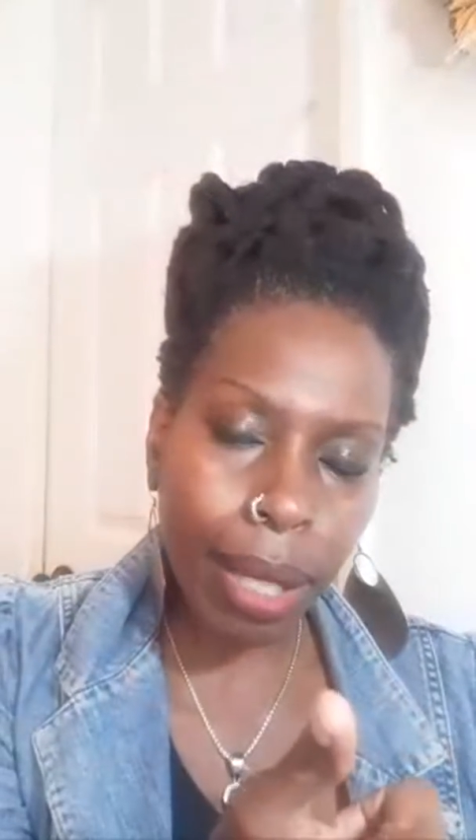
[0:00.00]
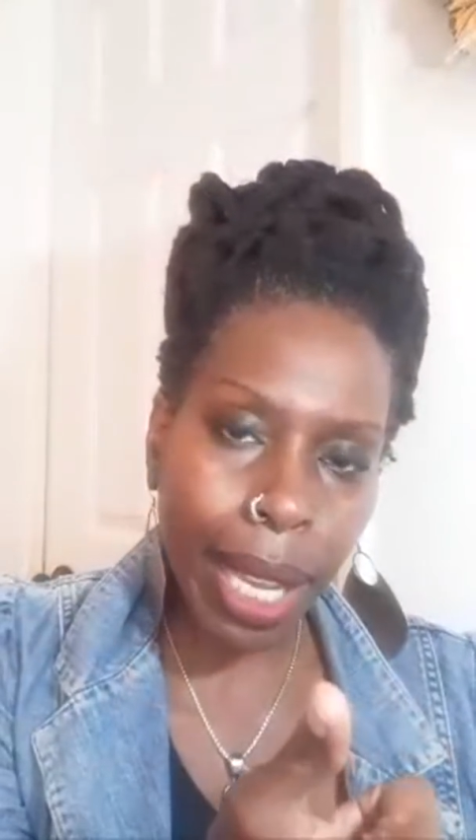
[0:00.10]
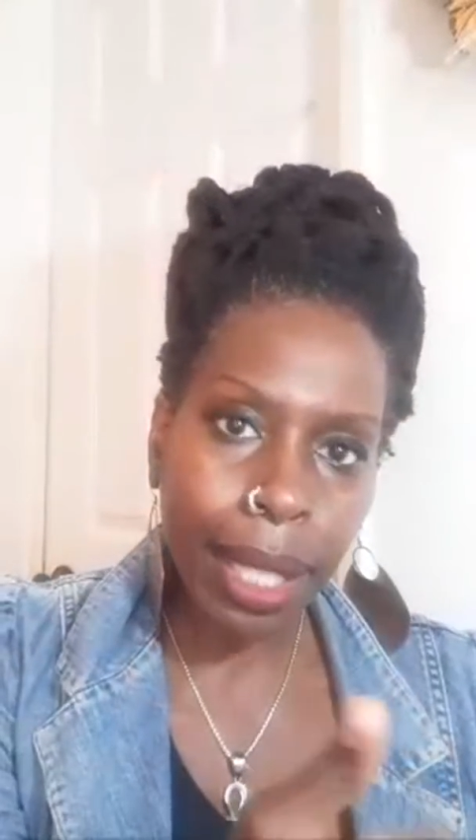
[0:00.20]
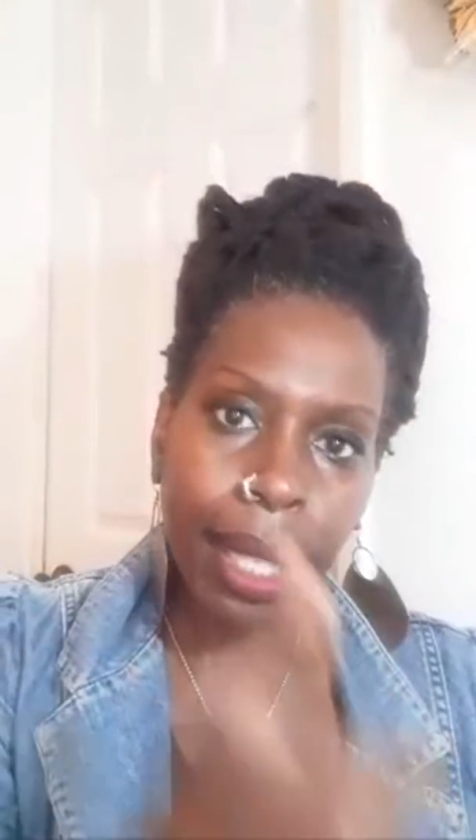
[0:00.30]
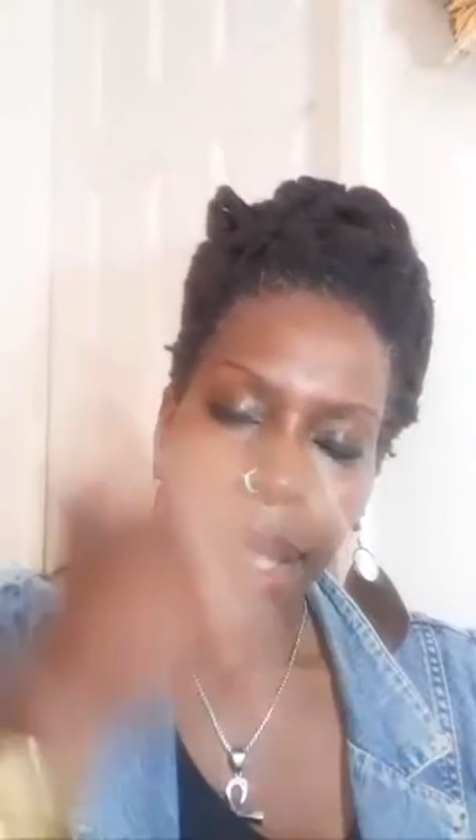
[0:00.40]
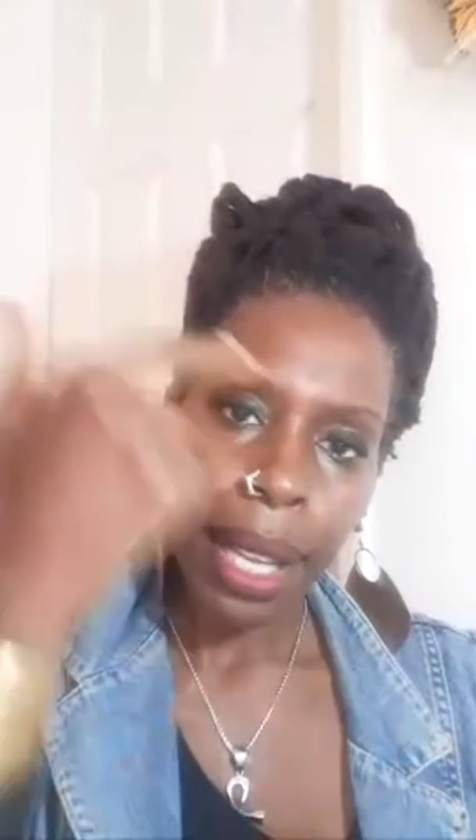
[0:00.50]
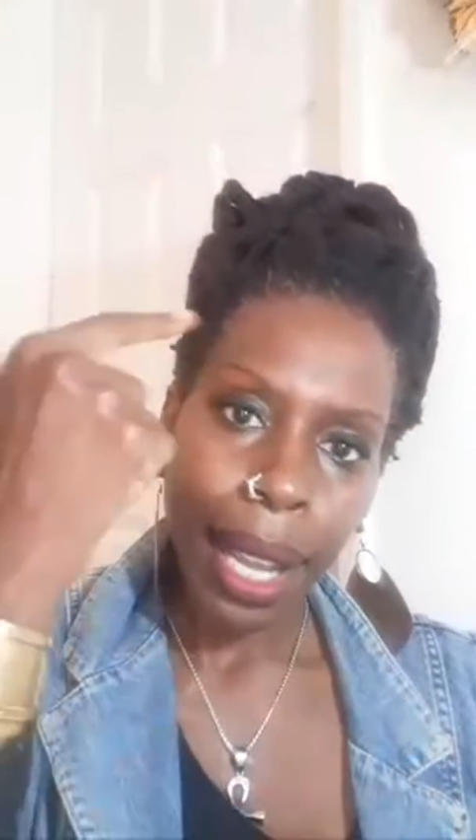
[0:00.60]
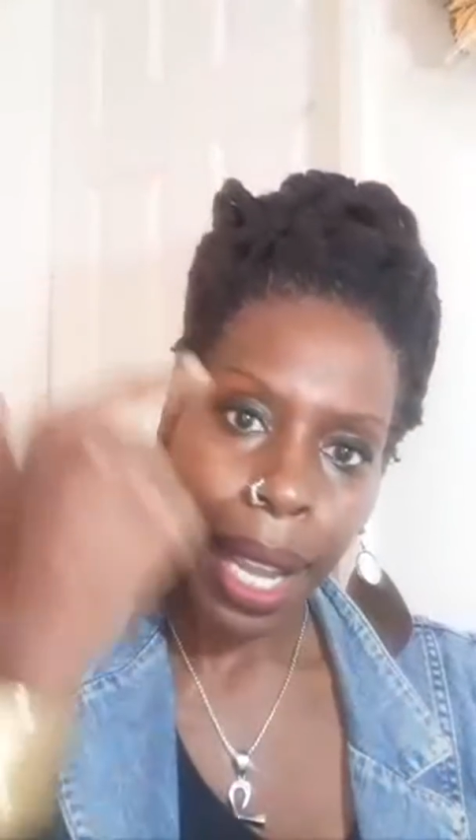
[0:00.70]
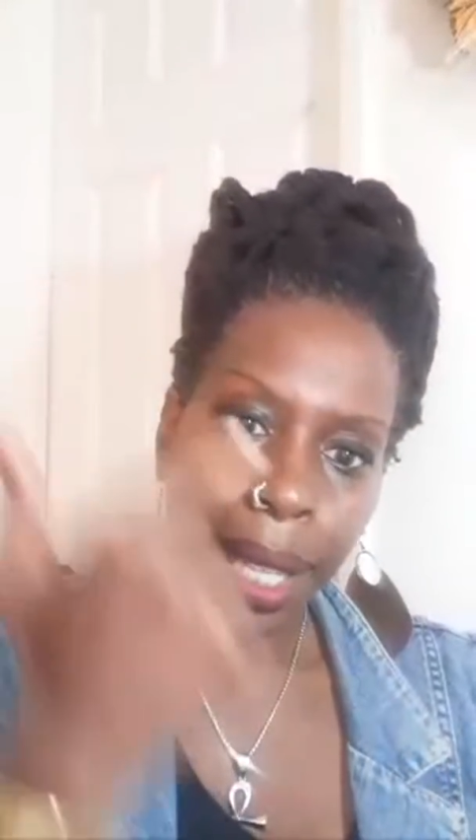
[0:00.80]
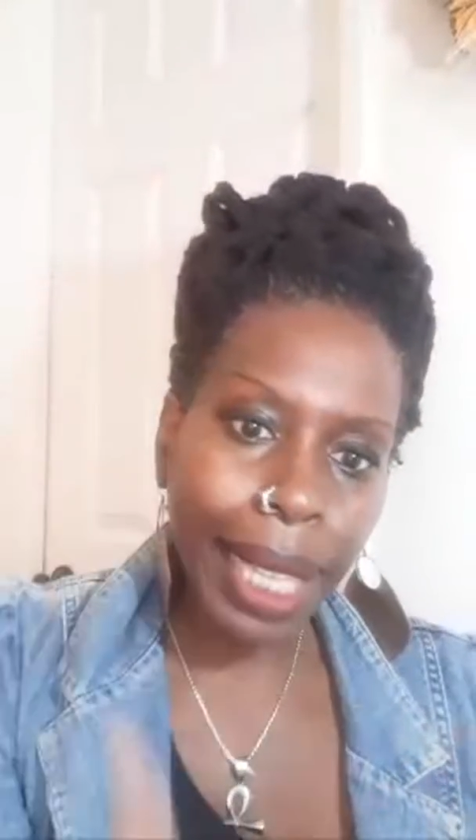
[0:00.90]
it,
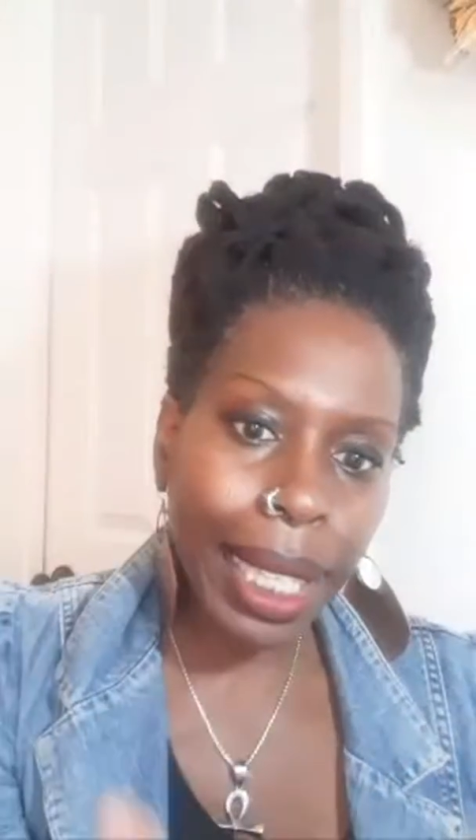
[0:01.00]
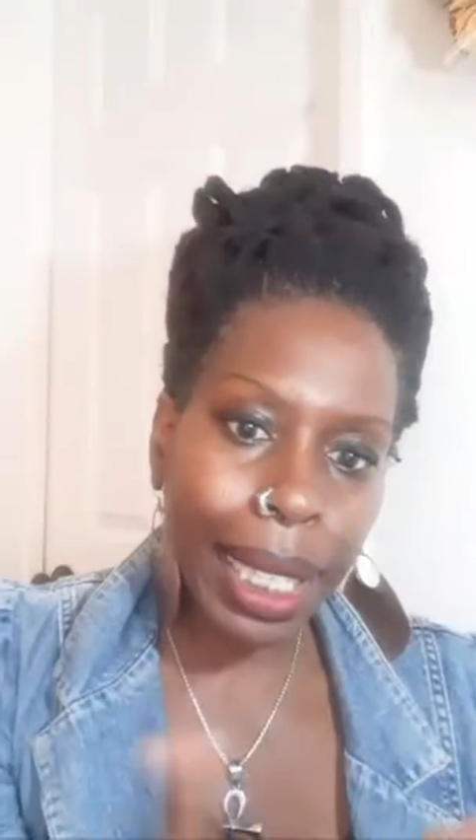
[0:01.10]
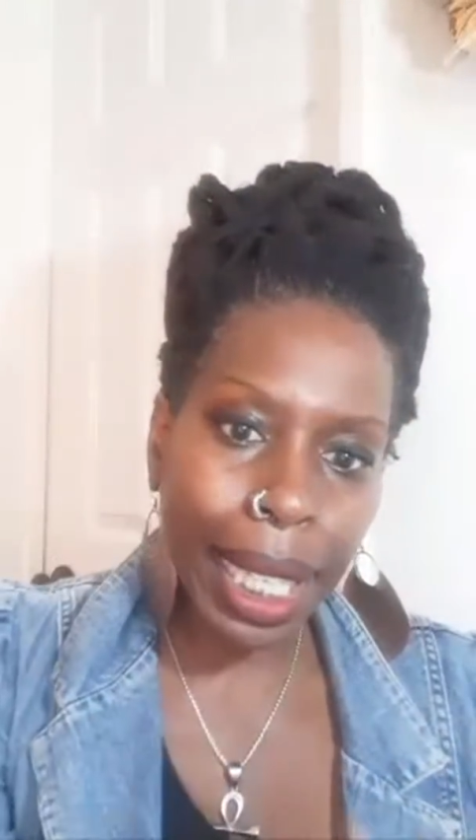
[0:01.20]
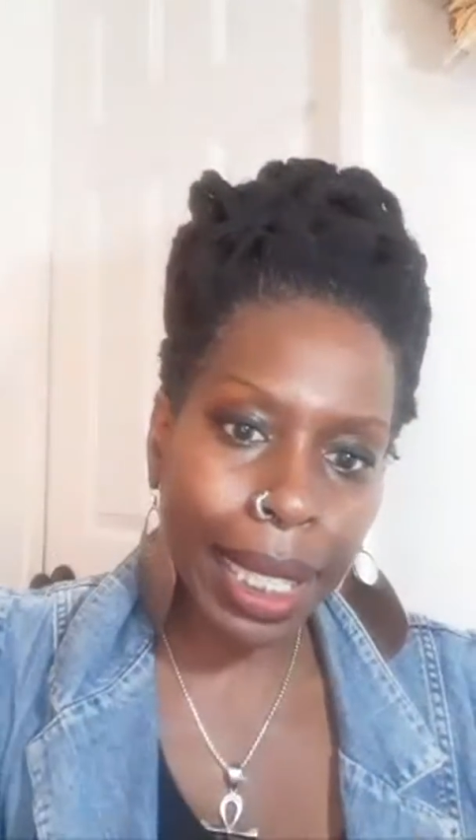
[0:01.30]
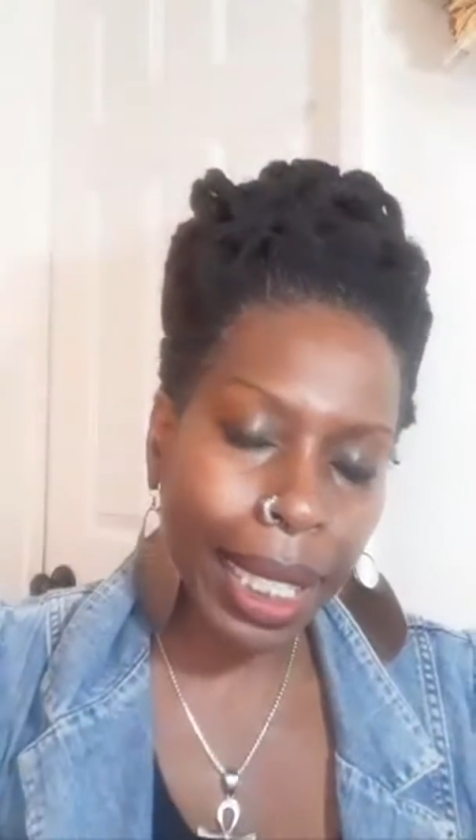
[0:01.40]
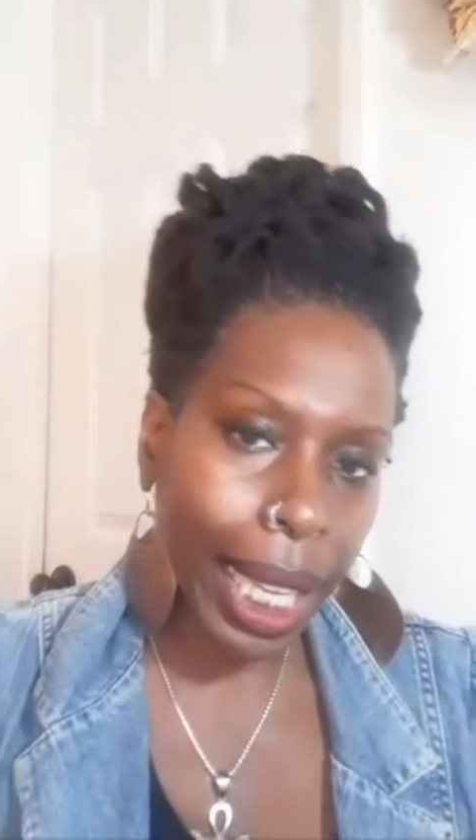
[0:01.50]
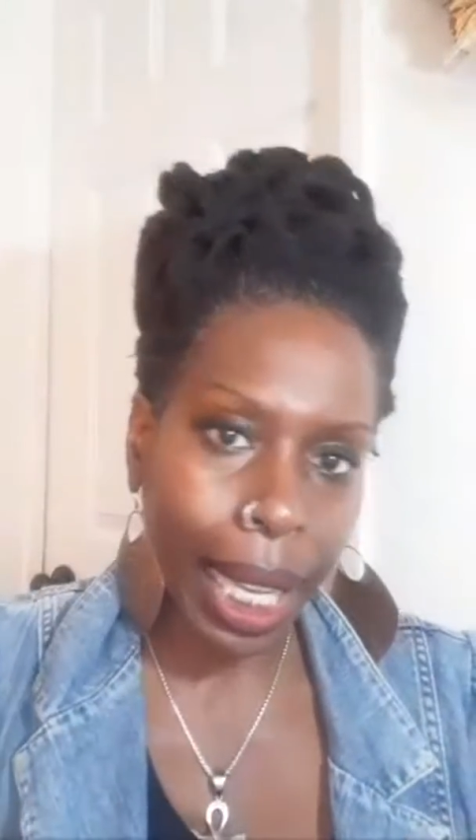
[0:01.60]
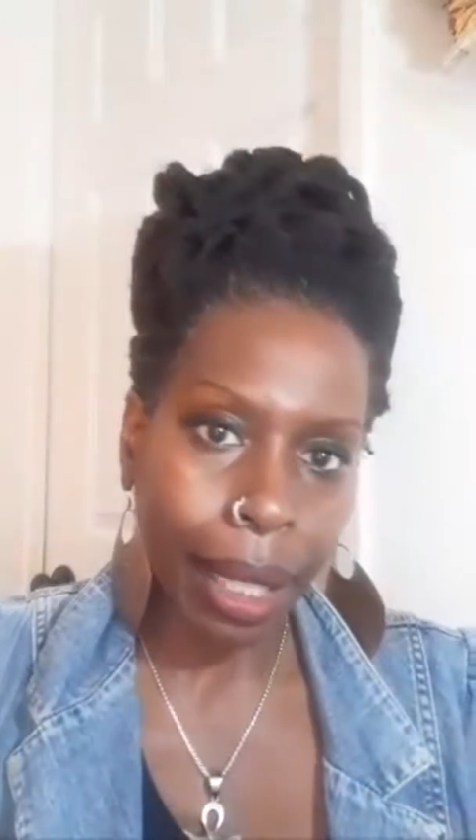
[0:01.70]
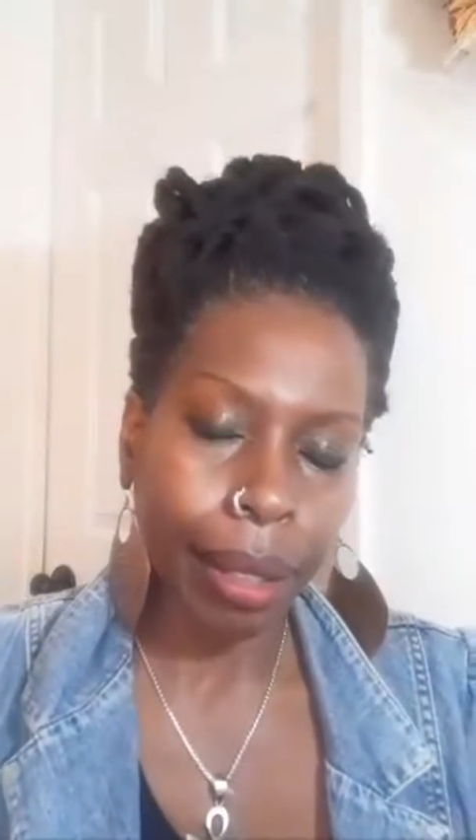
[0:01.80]
and neither does the kid.